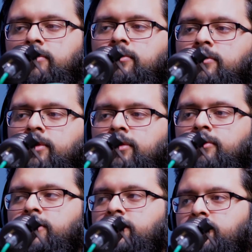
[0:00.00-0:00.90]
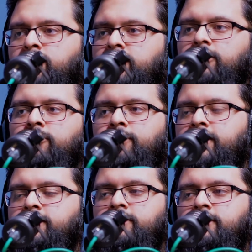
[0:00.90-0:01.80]
Or they'll put the
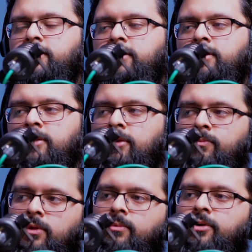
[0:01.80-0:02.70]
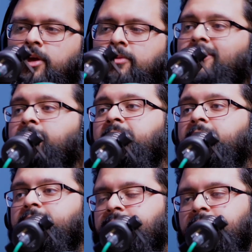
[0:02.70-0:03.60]
ummahs. They won't care about the
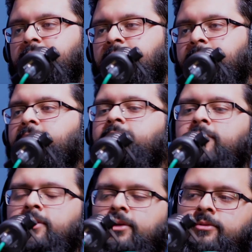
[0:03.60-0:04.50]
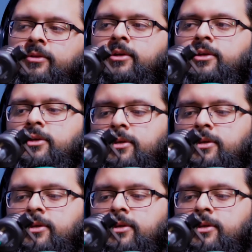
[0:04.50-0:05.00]
Uyghurs, for example, but they'll